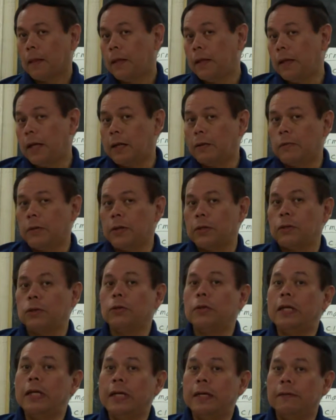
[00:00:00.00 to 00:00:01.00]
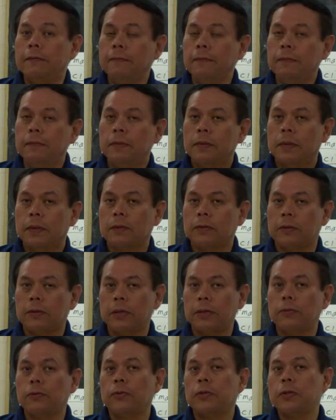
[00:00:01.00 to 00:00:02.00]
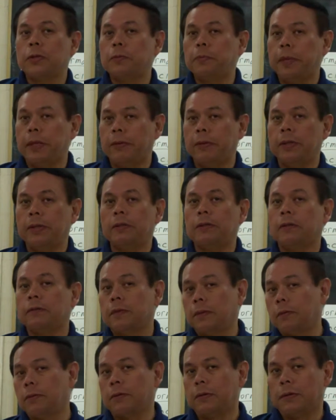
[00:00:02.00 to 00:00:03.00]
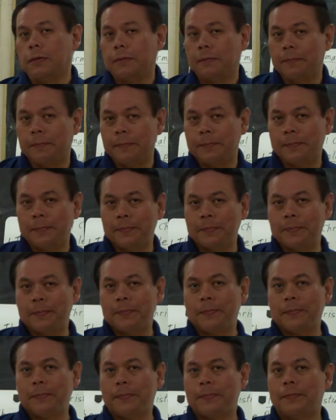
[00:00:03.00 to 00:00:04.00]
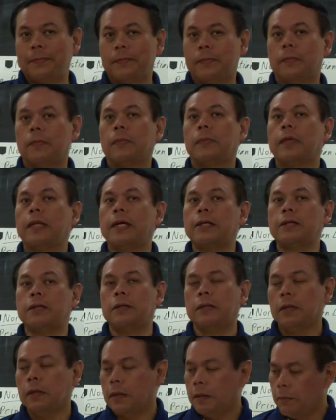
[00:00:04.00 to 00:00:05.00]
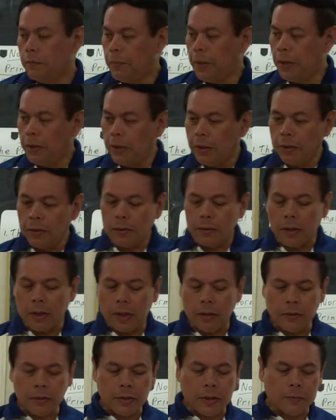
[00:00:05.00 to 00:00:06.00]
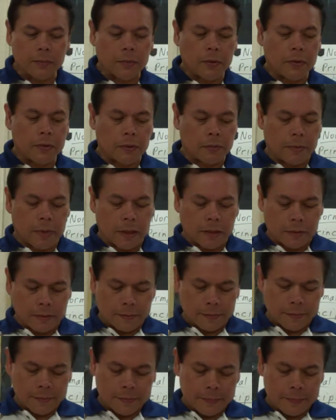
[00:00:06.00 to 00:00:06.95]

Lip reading: In other words, you live according to the Spirit of the Lord. That's building your house up on the rock.